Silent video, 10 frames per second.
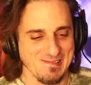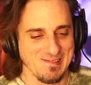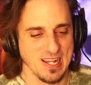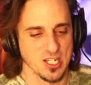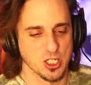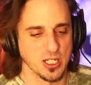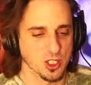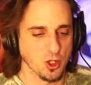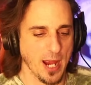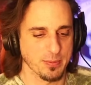She
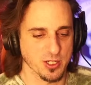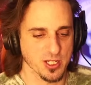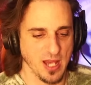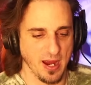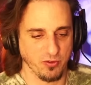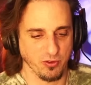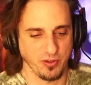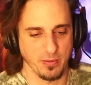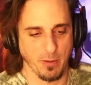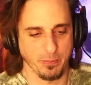described her desire for
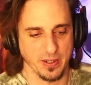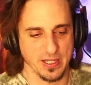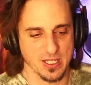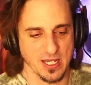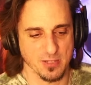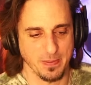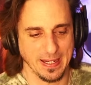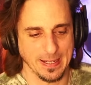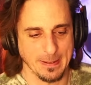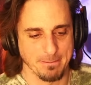female priests as
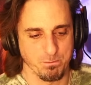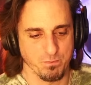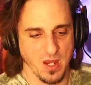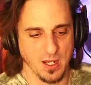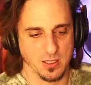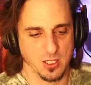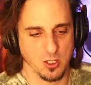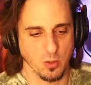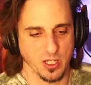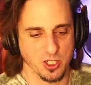being not
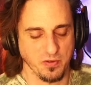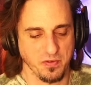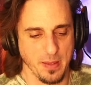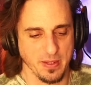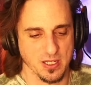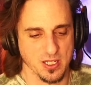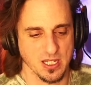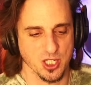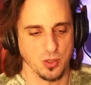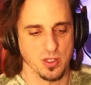so much a feminist
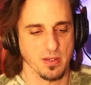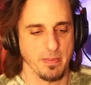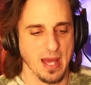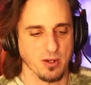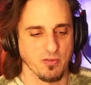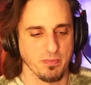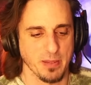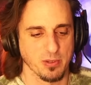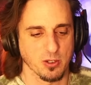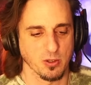issue as a matter of
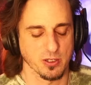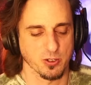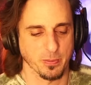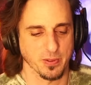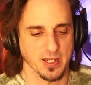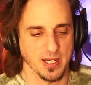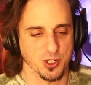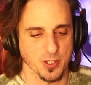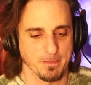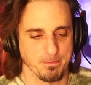biblical
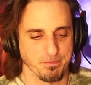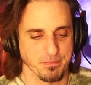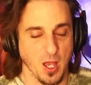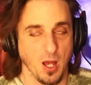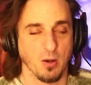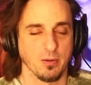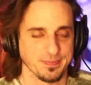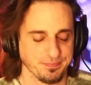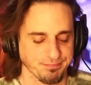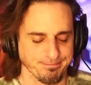interpretation. Oh,
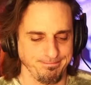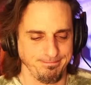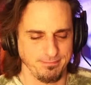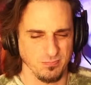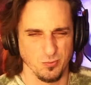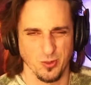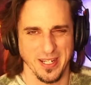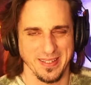what?